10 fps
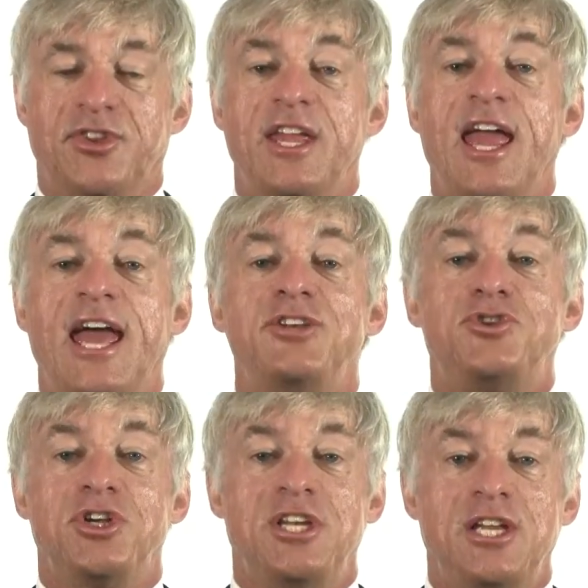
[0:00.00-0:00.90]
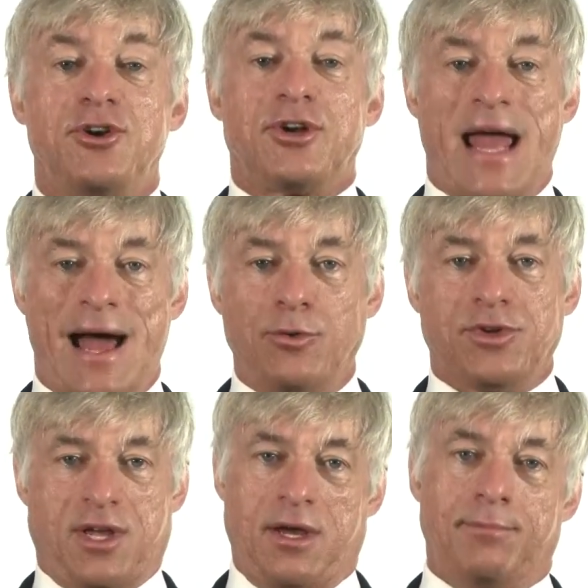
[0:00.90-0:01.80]
the engineered
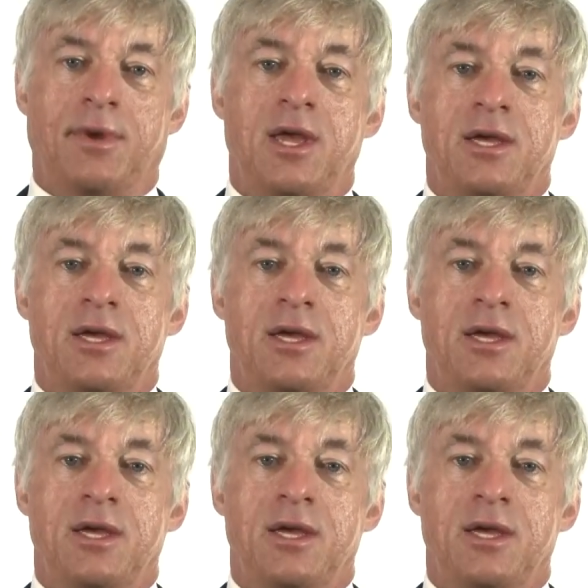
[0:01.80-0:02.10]
outcome